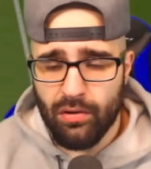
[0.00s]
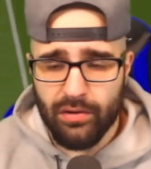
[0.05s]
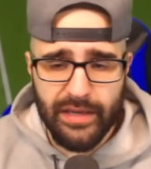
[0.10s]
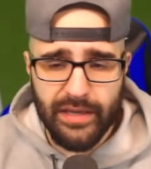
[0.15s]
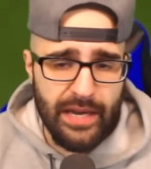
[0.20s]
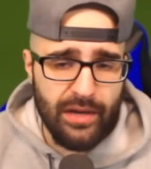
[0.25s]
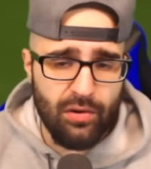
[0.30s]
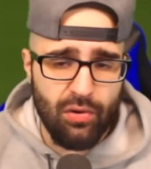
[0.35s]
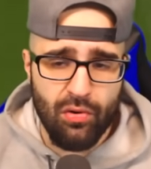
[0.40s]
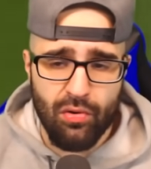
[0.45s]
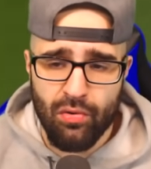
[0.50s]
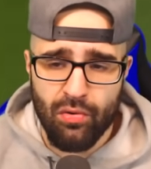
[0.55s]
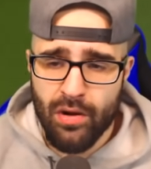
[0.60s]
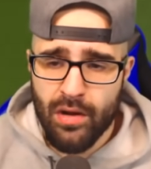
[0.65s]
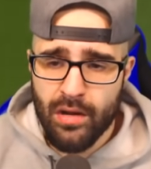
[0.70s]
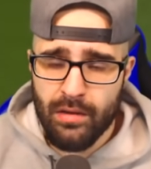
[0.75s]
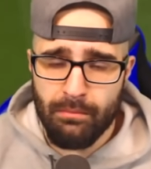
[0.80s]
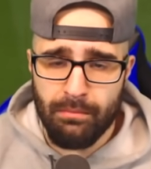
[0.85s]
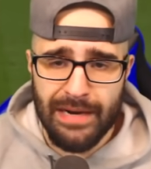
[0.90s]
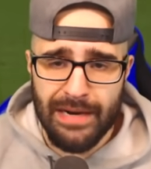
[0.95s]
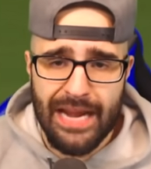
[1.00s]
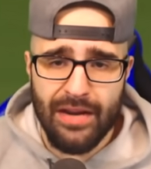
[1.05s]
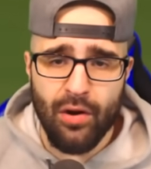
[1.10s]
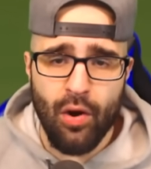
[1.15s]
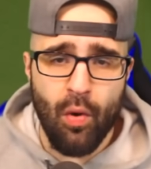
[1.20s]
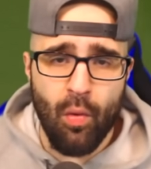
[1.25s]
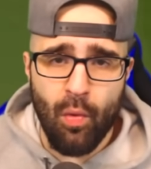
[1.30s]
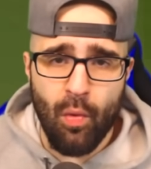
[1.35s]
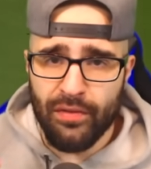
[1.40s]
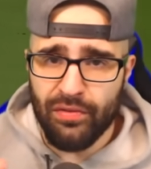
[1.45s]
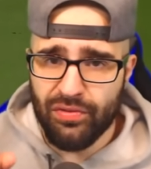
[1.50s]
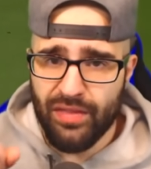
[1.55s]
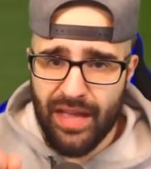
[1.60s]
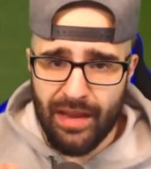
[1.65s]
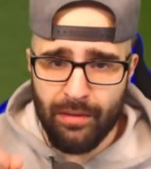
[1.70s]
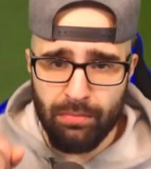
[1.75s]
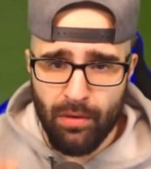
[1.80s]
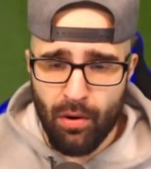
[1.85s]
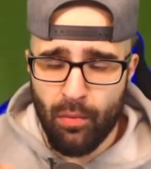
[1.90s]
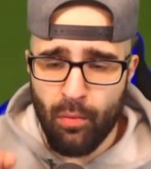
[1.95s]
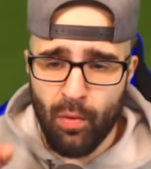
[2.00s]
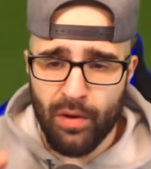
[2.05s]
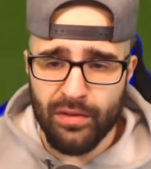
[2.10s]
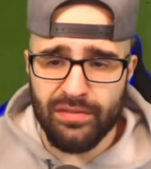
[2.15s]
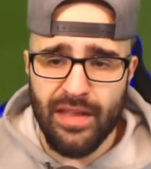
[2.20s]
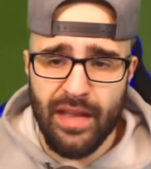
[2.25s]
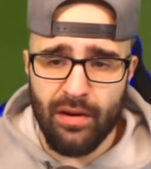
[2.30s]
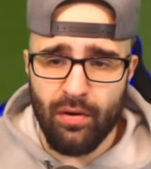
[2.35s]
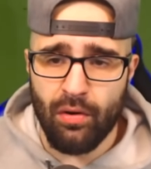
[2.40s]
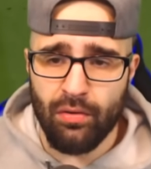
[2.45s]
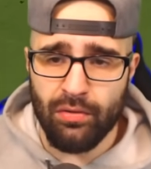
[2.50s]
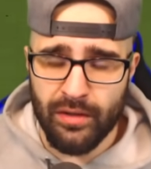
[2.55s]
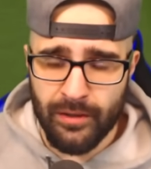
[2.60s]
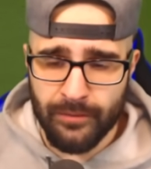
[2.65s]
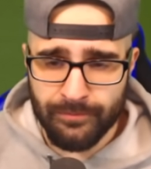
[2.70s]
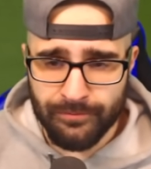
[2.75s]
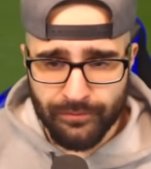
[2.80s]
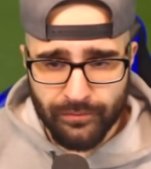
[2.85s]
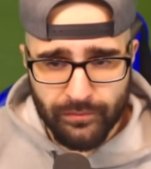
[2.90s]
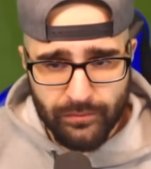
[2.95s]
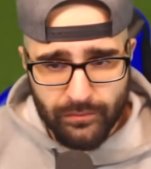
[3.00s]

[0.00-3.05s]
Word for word: Okay, cool. But I know one thing, bro, one thing only.